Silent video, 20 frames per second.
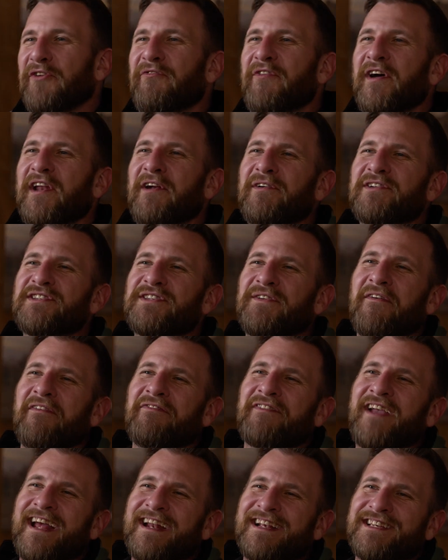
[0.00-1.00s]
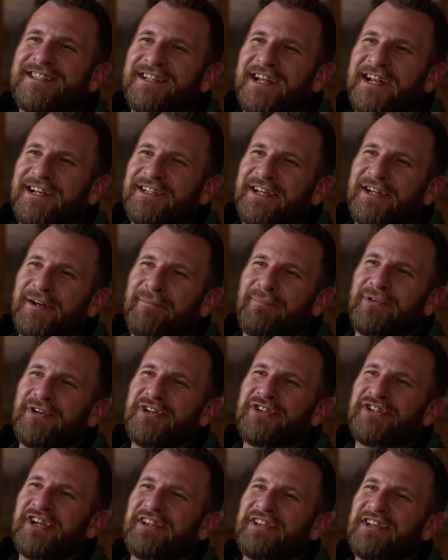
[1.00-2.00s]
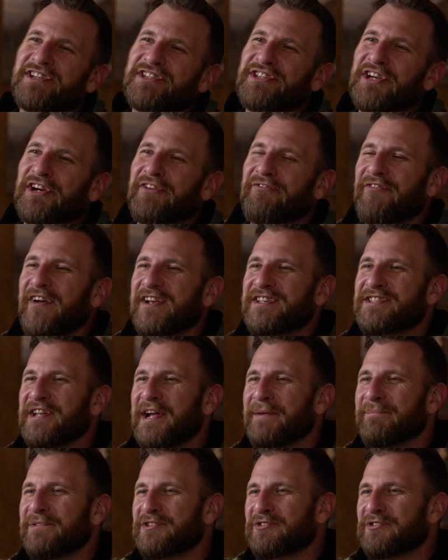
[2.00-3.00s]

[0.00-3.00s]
you veterans of Afghanistan can appreciate the suckfest I'm